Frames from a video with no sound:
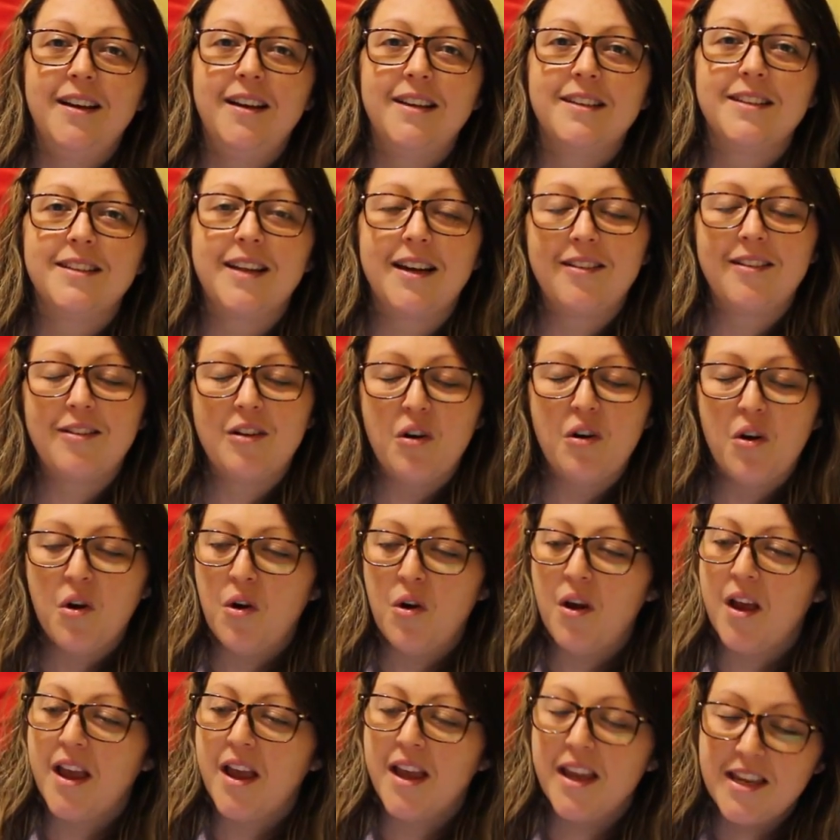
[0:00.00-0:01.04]
Now,
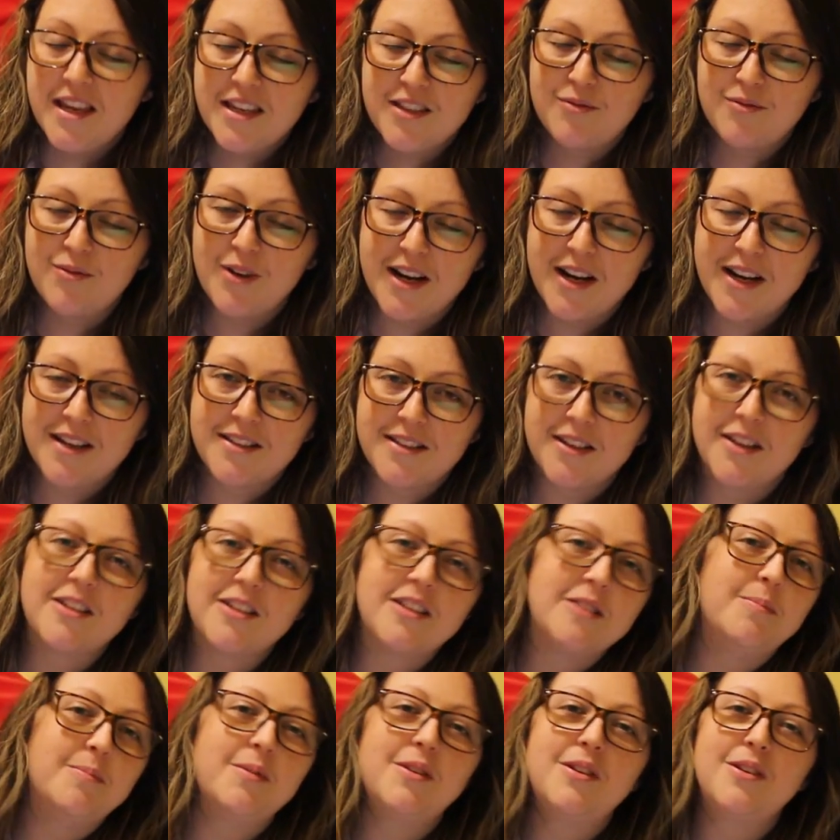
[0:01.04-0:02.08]
it is really
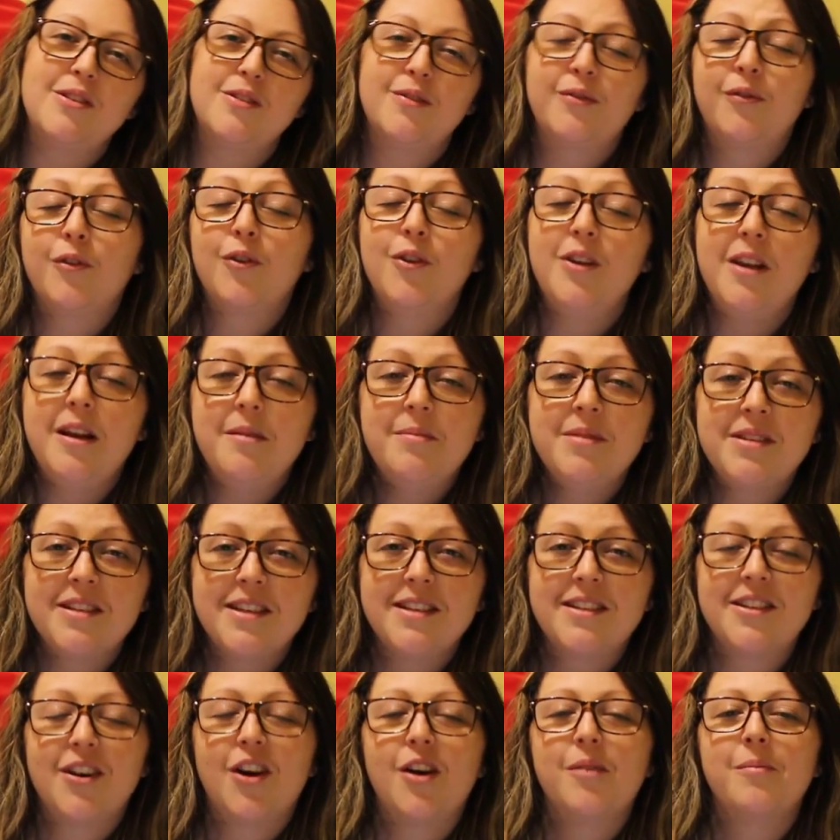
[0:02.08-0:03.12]
exciting because for a
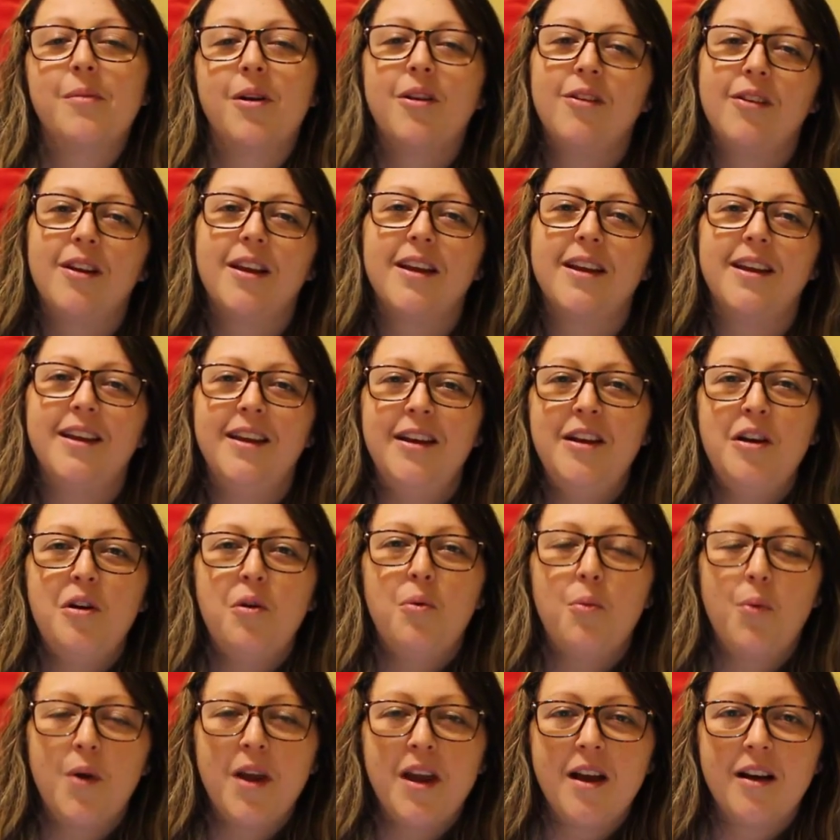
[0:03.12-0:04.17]
limited time only,
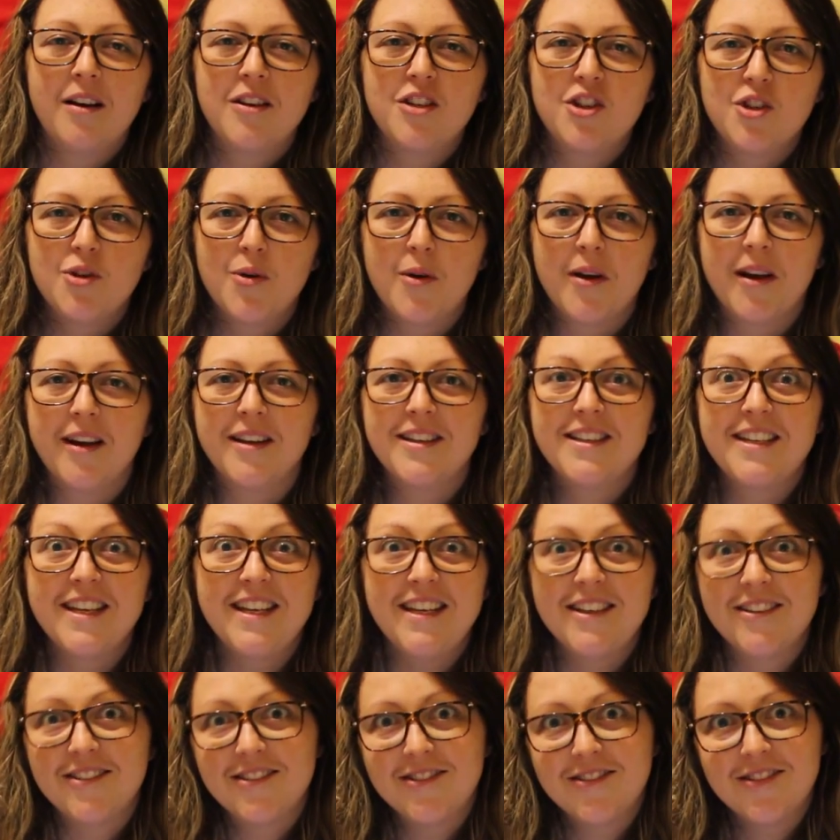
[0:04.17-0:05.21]
we are doing a
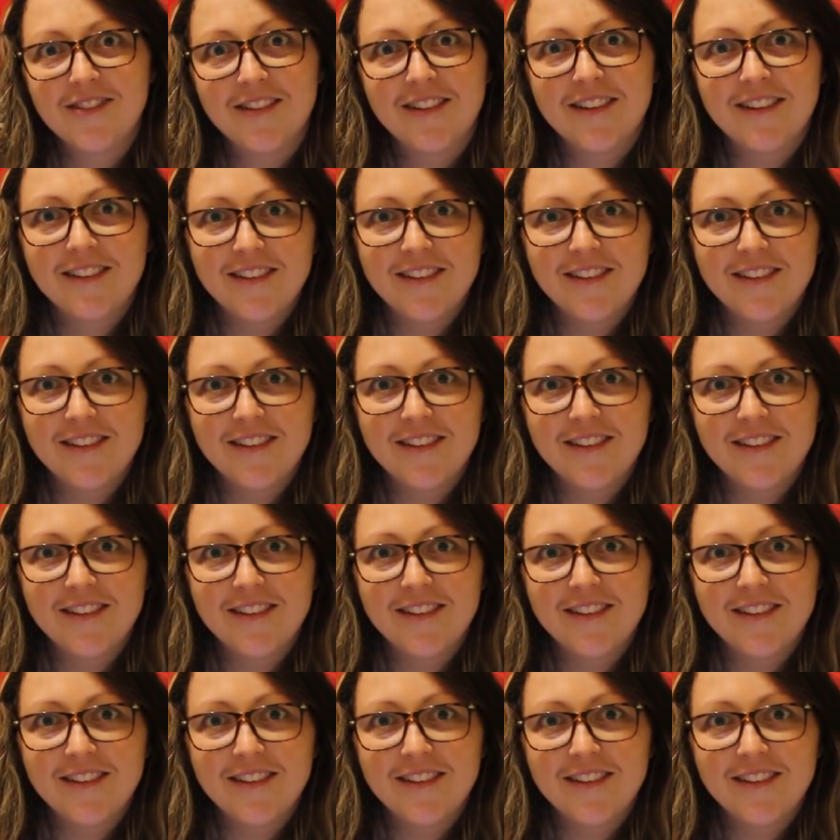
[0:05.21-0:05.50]
deal.